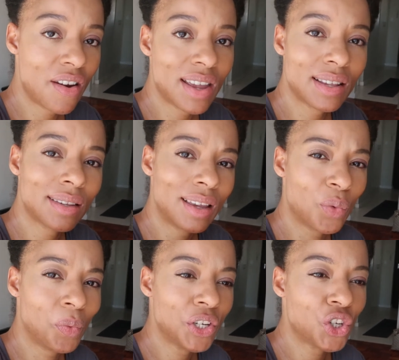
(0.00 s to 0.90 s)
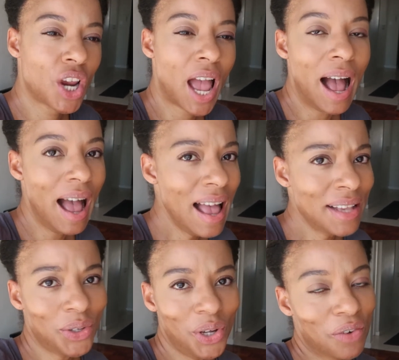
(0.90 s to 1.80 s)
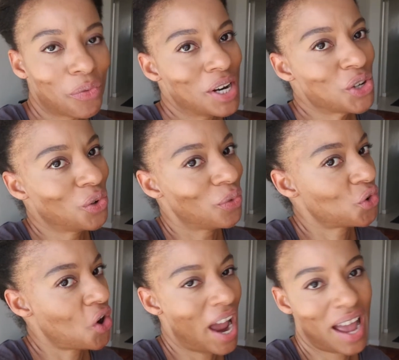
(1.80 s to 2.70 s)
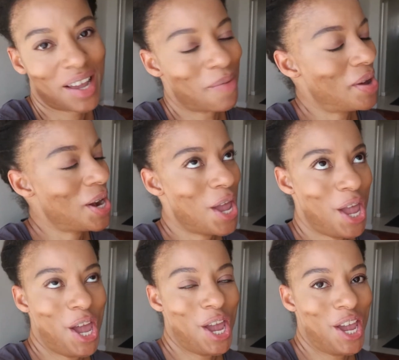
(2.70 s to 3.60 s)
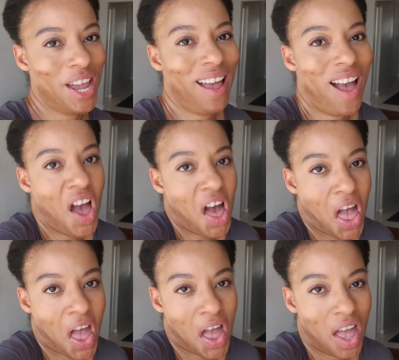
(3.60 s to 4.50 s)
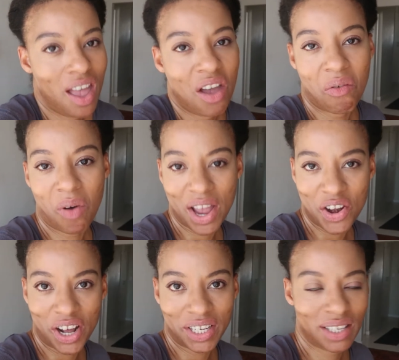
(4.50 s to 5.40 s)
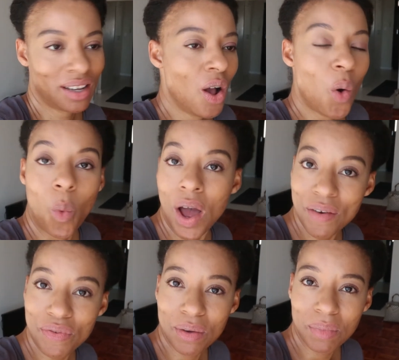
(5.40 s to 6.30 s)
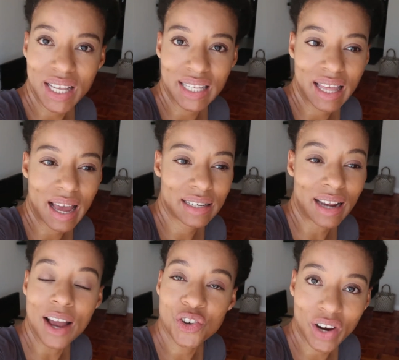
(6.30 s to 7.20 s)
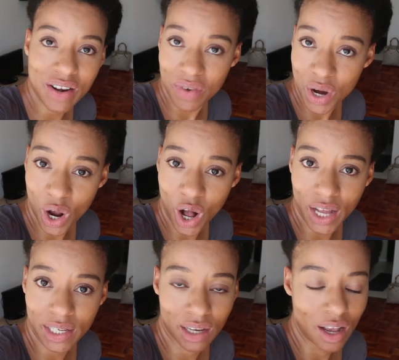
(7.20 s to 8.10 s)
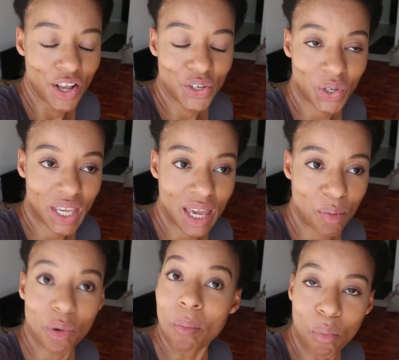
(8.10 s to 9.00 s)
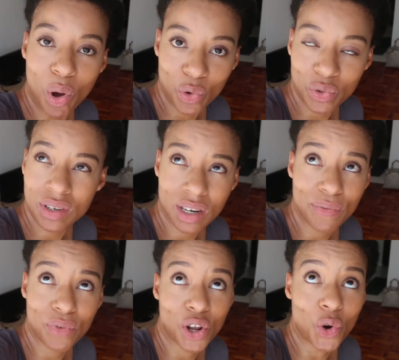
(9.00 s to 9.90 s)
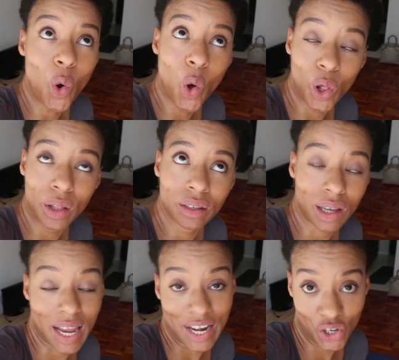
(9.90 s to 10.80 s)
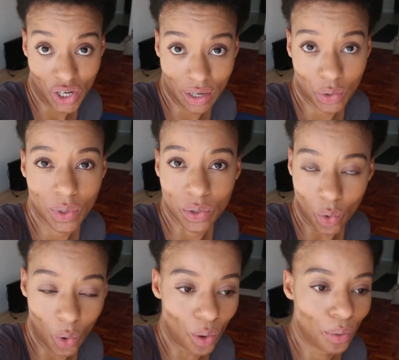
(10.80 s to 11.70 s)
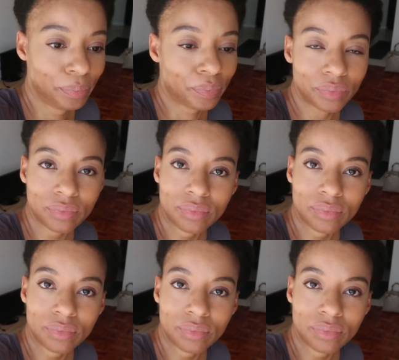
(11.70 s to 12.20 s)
areas in which I sort of went off track, but hey, why not? One of them is that I tried very hard to keep most, if not all, initially it was all,